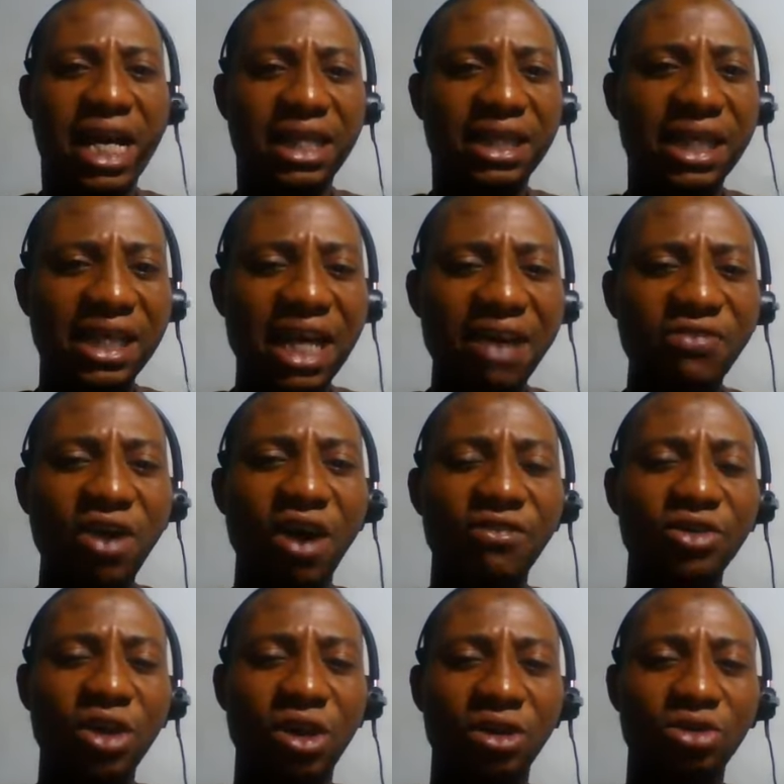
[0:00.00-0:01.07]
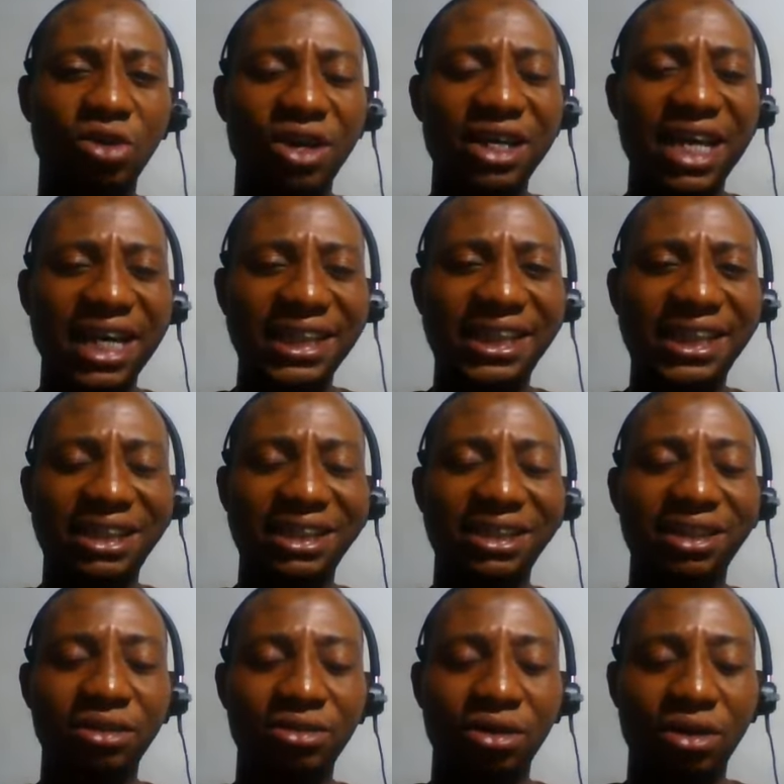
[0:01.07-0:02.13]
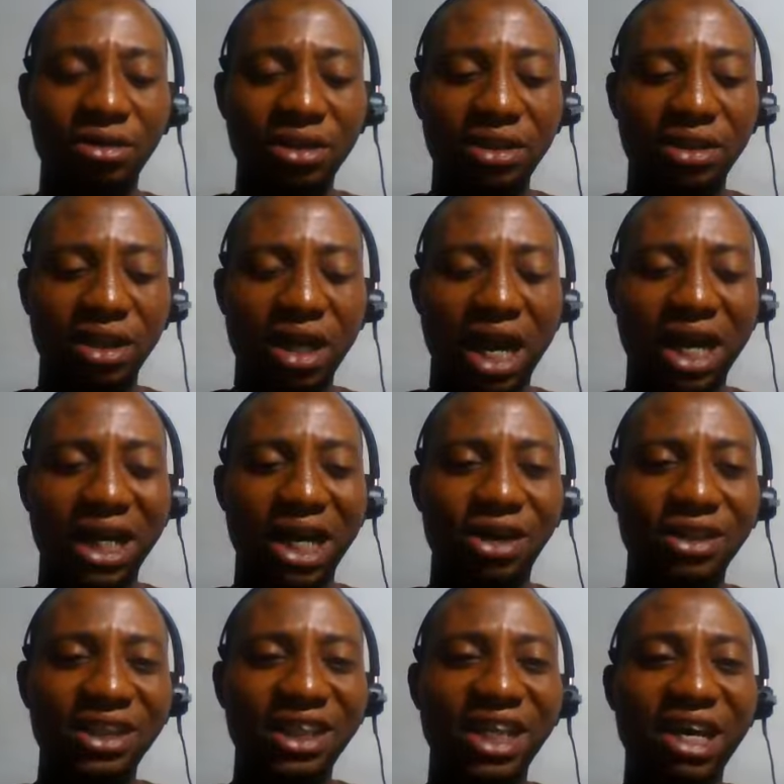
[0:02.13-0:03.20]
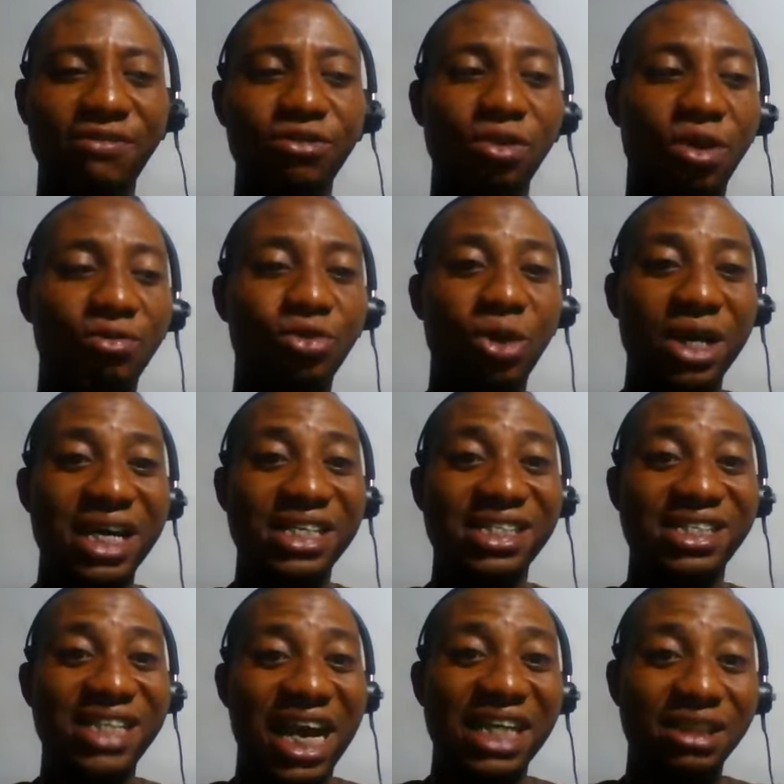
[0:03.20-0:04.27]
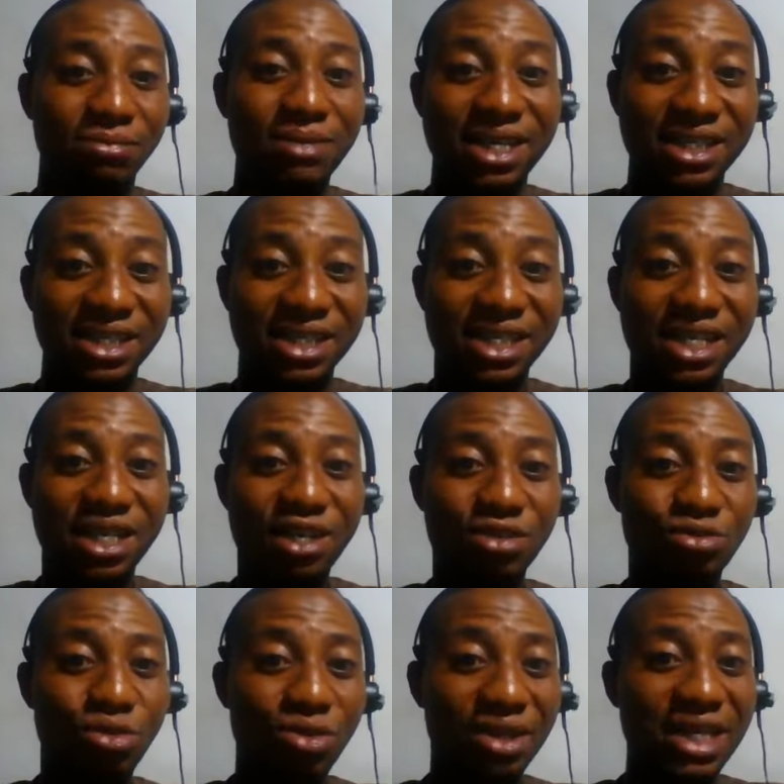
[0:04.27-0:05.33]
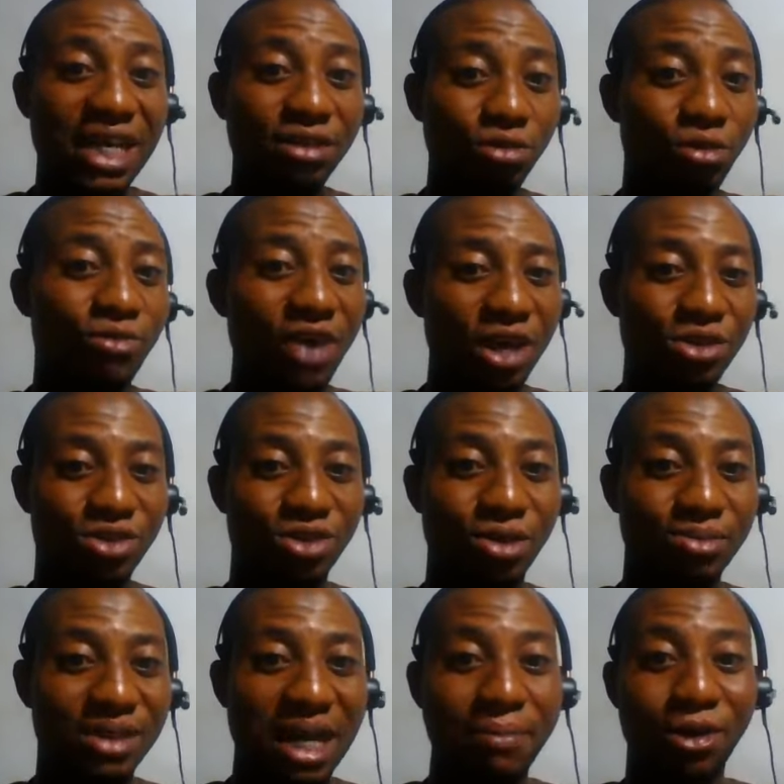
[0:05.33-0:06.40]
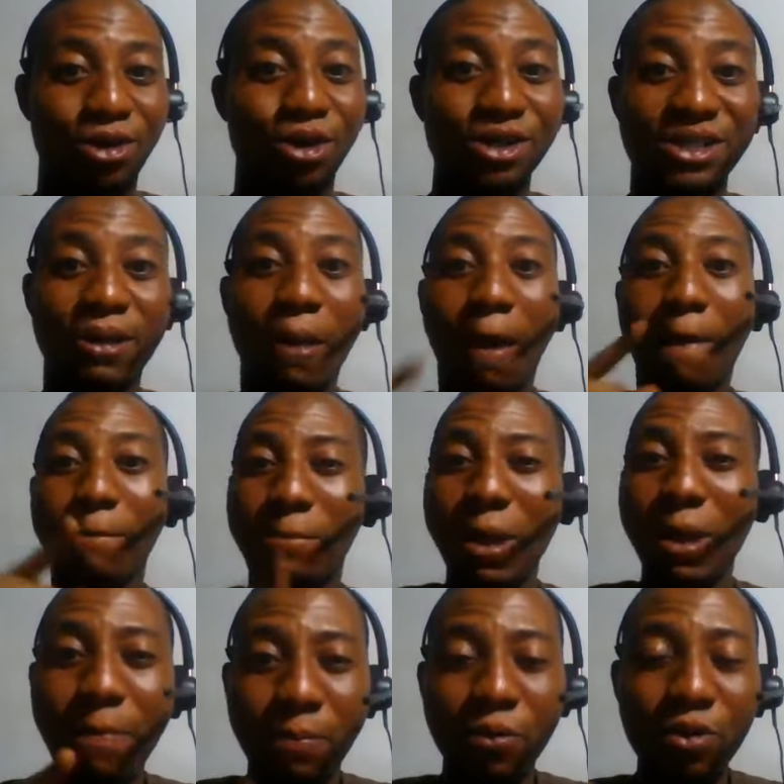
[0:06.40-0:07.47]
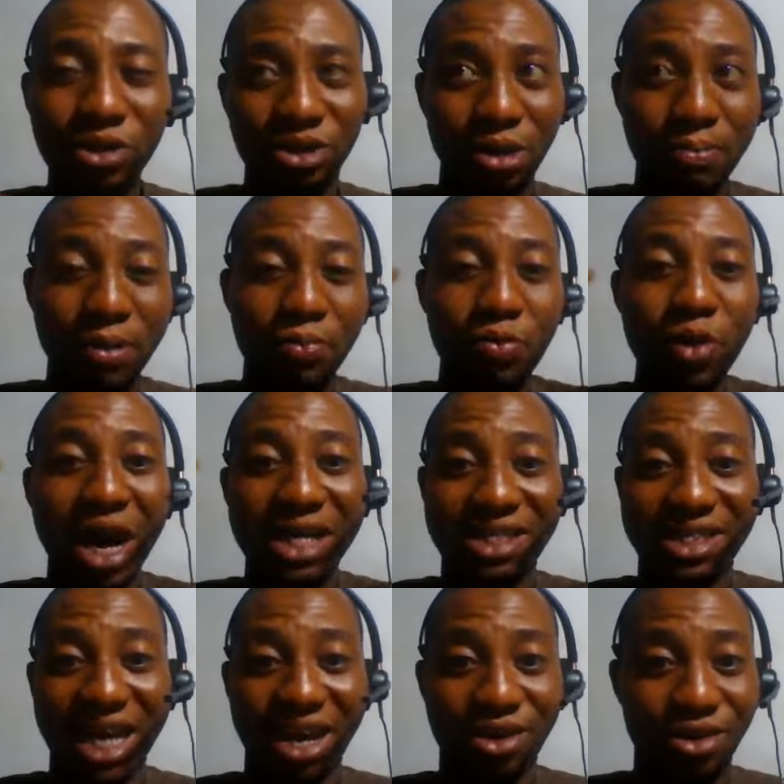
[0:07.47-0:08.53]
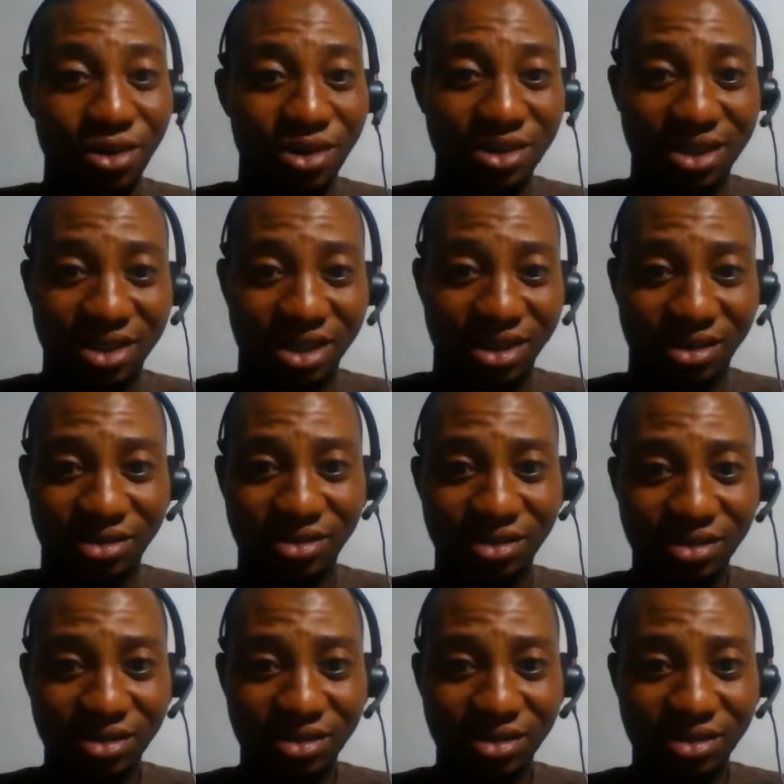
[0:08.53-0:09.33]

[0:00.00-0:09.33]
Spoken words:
the level of your don't allow the level of your excitement to get over you sometimes, because some people are psychological.